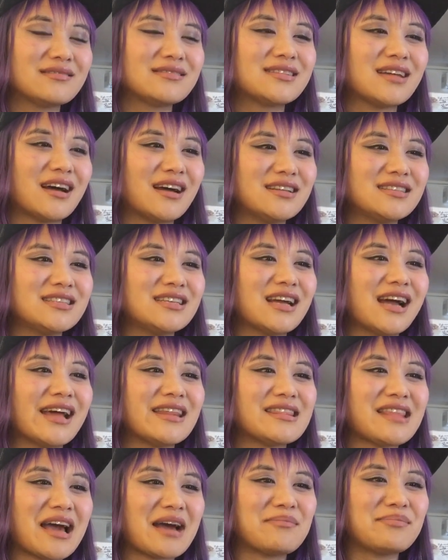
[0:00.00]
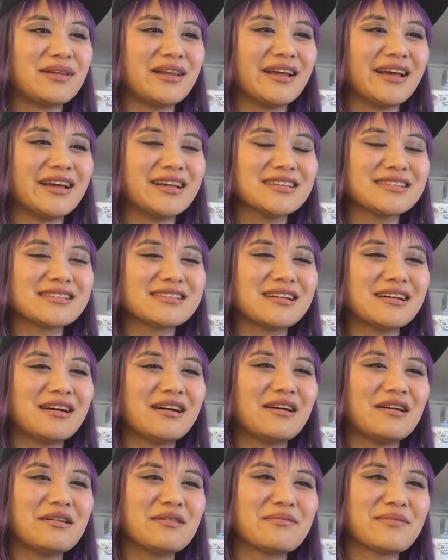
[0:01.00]
Sanji at that place.
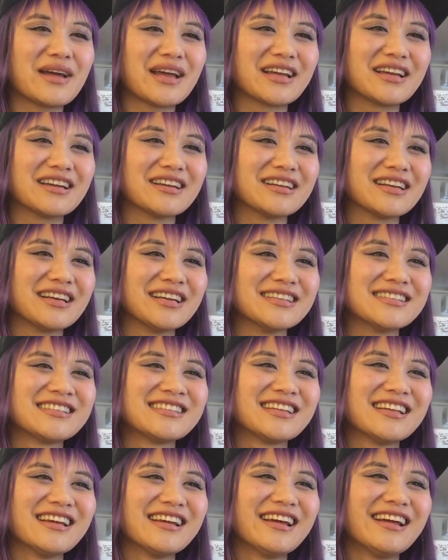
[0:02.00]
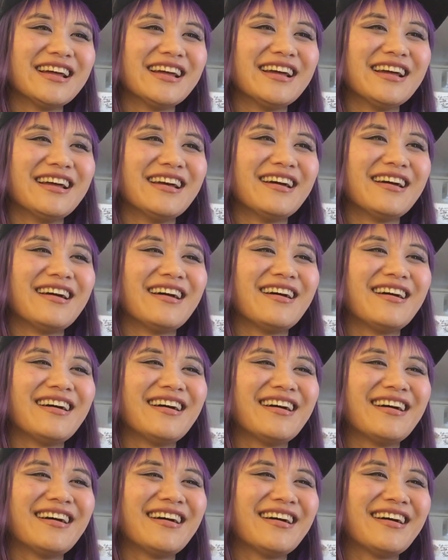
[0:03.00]
Oh my goodness.
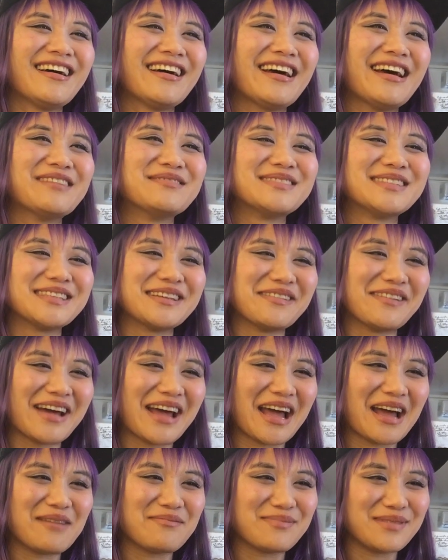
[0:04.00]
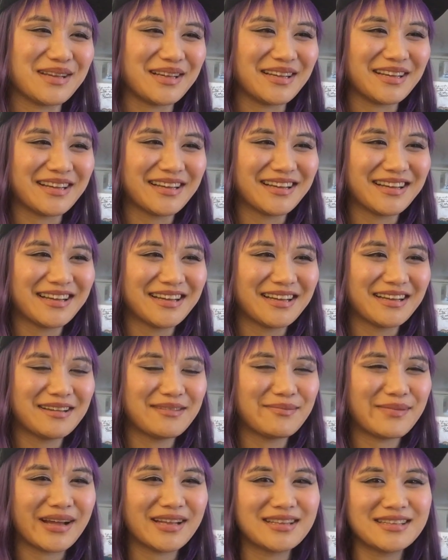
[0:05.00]
Ah, I'm so happy.
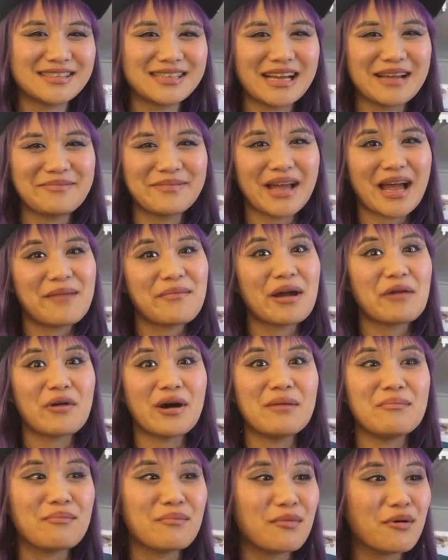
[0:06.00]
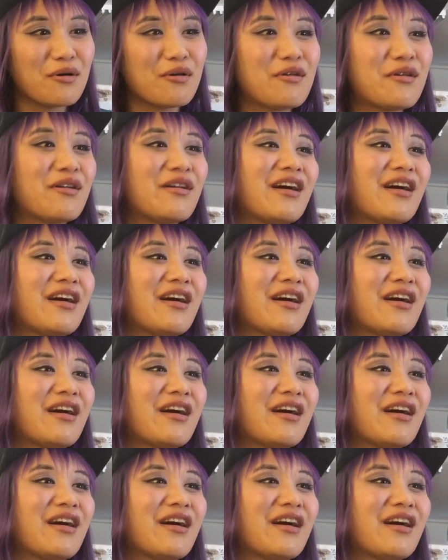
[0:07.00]
But at the same time, I want more.